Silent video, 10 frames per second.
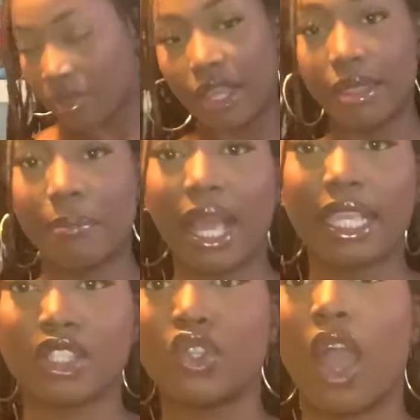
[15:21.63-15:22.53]
the black
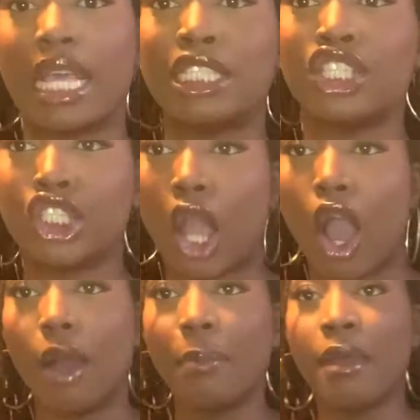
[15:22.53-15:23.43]
is not as
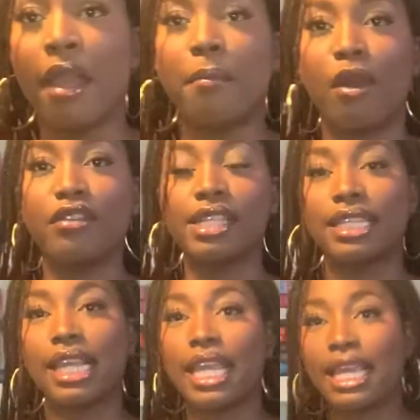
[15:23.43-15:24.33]
sharp, but
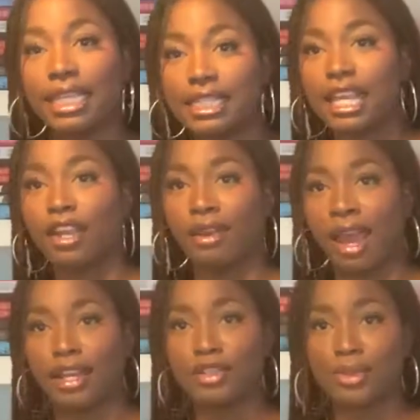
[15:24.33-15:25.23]
obviously it is
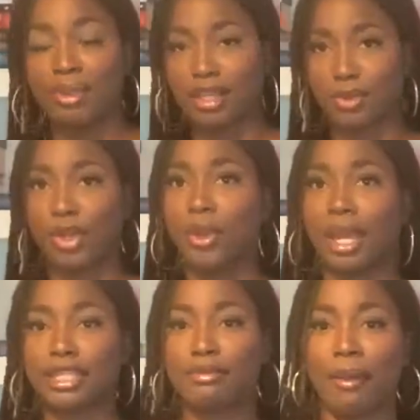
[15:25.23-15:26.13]
secondhand, so that's what you
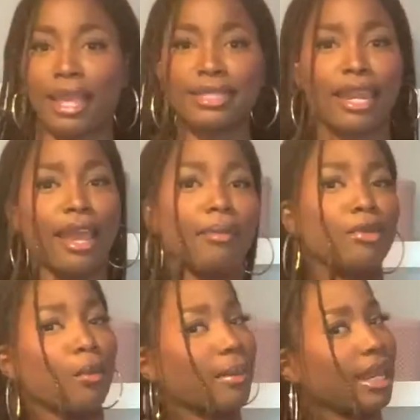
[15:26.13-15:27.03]
expect, and I'm
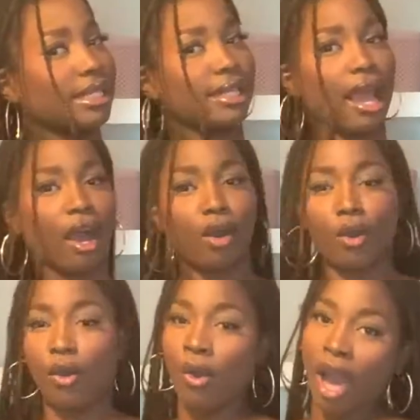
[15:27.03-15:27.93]
not mad at it at
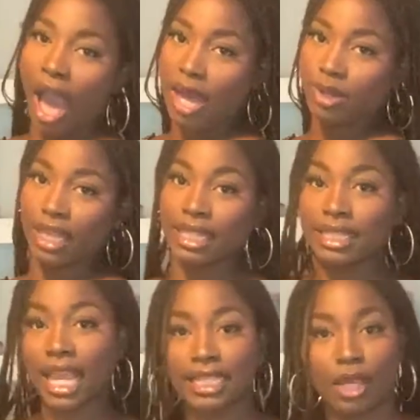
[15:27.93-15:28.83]
all. I don't think it
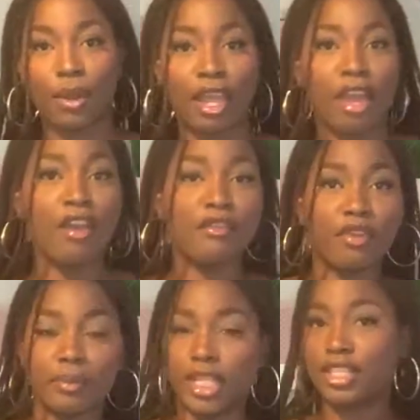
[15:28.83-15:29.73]
takes away
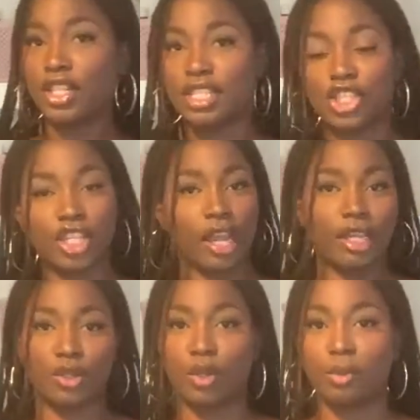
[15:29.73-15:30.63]
from the just sheer
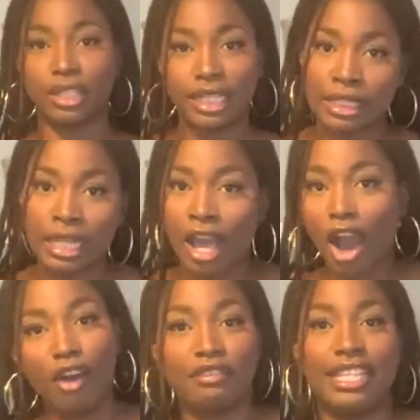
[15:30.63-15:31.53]
adorableness
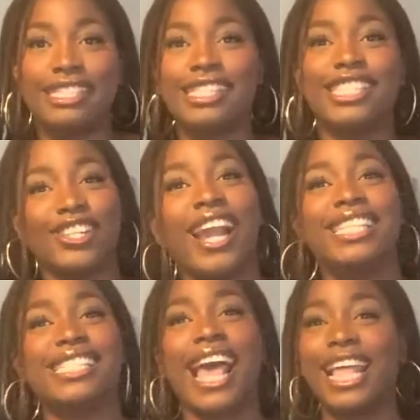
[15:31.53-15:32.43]
of this
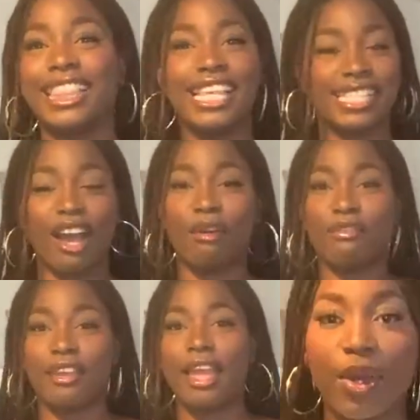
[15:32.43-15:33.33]
dress and this
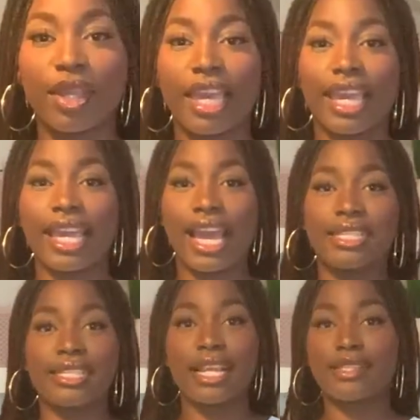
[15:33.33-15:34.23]
outfit. Okay
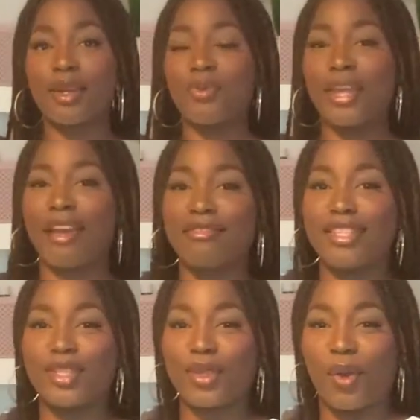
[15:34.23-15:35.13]
guys, next up we have
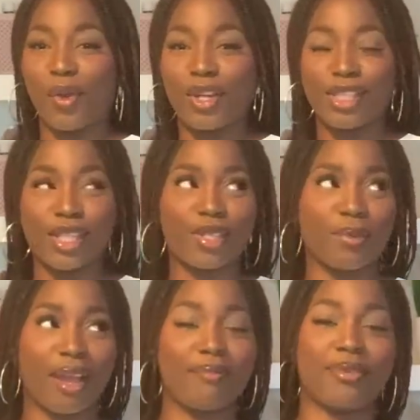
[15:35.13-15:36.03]
this gorgeous
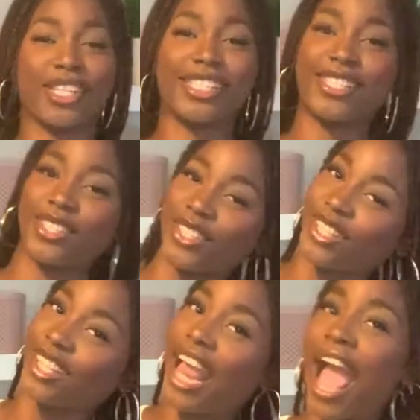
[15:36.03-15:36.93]
white
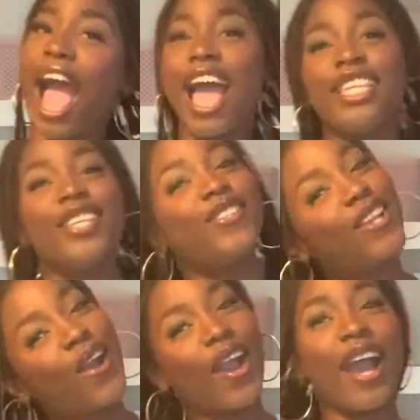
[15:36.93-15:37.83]
bodysuit, and you
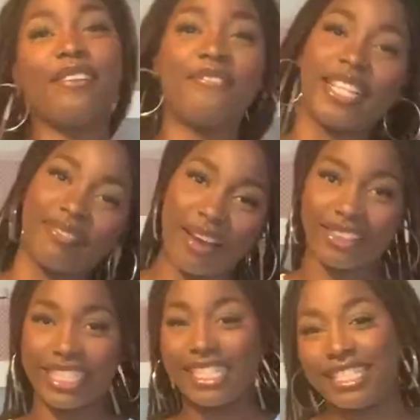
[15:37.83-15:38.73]
know how I feel about
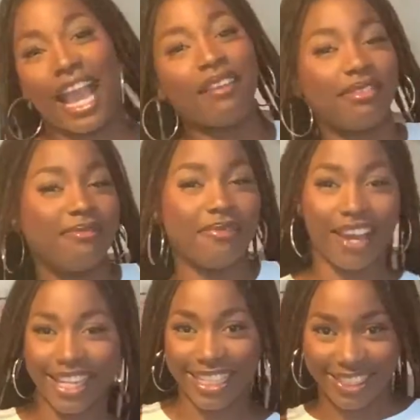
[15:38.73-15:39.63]
these type of
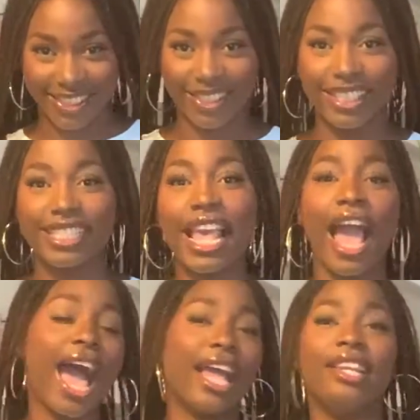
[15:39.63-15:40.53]
bodysuits.
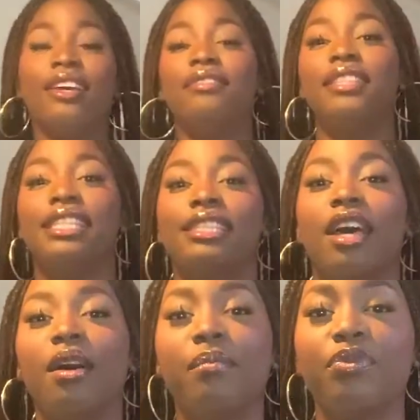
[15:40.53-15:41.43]
I love this
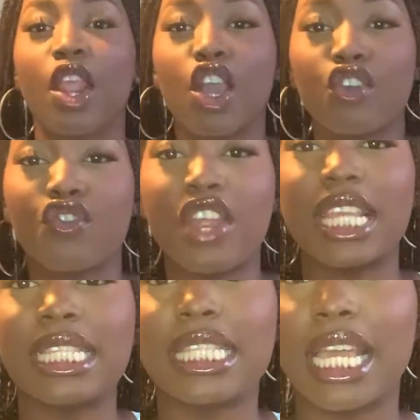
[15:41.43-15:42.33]

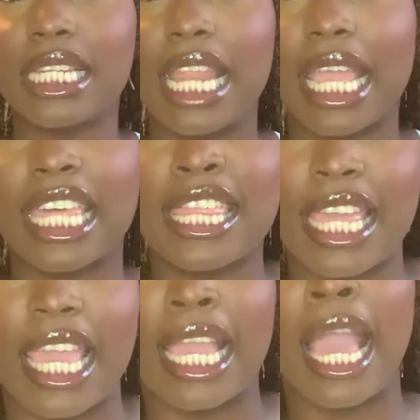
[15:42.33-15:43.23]
racer neck
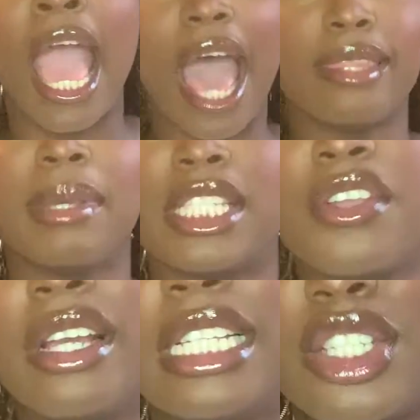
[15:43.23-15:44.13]
thing, and the
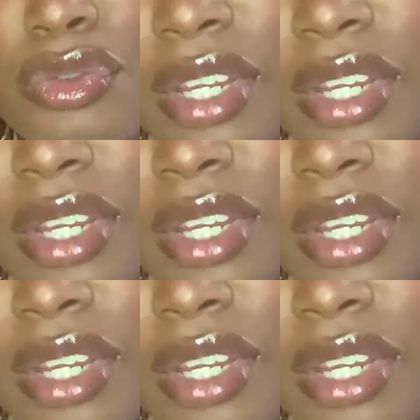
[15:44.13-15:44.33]
material is